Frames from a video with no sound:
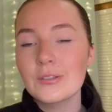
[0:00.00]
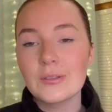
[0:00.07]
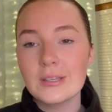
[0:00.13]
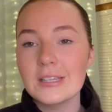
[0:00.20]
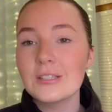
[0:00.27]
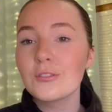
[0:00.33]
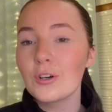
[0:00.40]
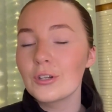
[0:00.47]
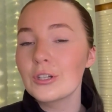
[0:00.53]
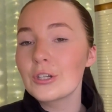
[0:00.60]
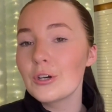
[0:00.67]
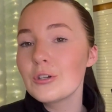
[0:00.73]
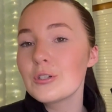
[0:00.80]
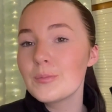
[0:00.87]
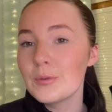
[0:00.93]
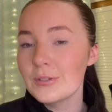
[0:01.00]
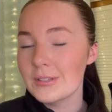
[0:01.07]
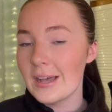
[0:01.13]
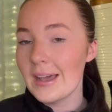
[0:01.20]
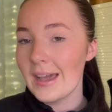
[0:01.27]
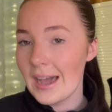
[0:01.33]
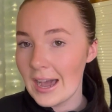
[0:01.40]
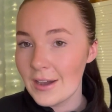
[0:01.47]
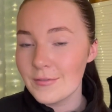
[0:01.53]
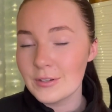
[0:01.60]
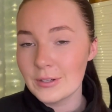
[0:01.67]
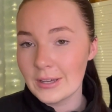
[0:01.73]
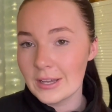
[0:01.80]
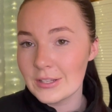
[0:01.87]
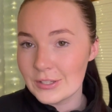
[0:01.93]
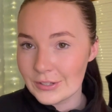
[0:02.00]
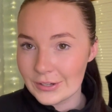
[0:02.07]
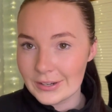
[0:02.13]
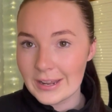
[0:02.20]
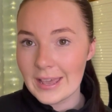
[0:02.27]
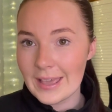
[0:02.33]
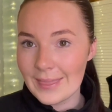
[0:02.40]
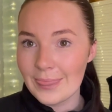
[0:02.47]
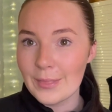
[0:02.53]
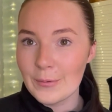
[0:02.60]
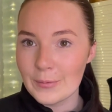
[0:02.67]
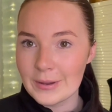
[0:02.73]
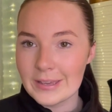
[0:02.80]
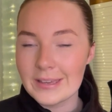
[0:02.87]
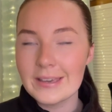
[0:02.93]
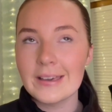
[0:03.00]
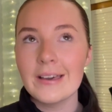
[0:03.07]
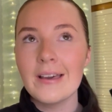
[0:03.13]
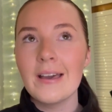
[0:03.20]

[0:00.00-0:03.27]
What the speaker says: So these non-negotiables that I have to get done in the week,